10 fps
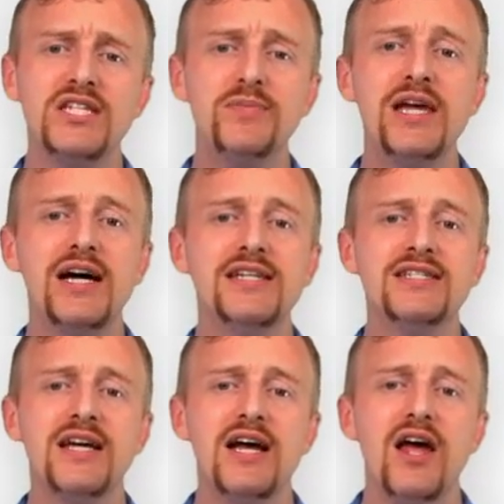It's
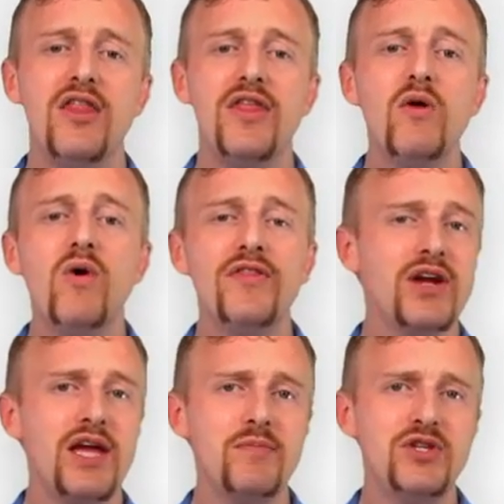because they want
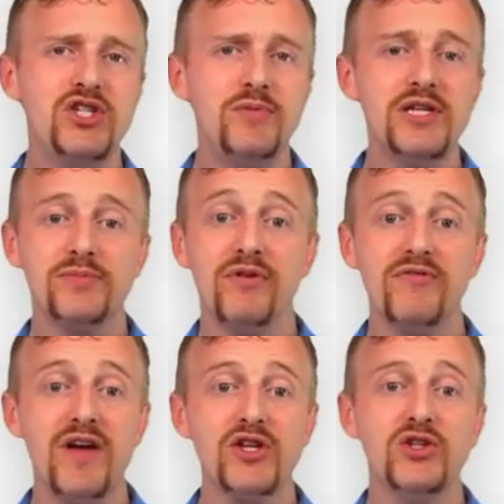their image to be as
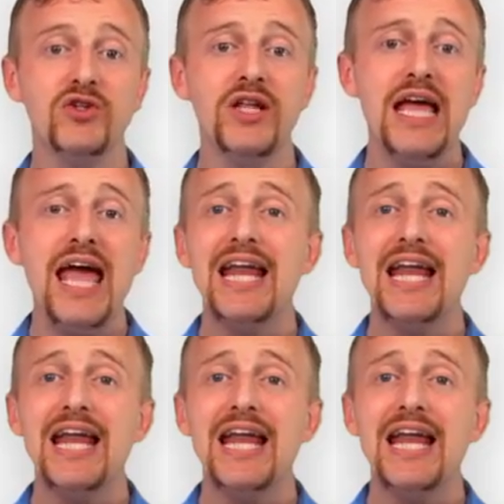professional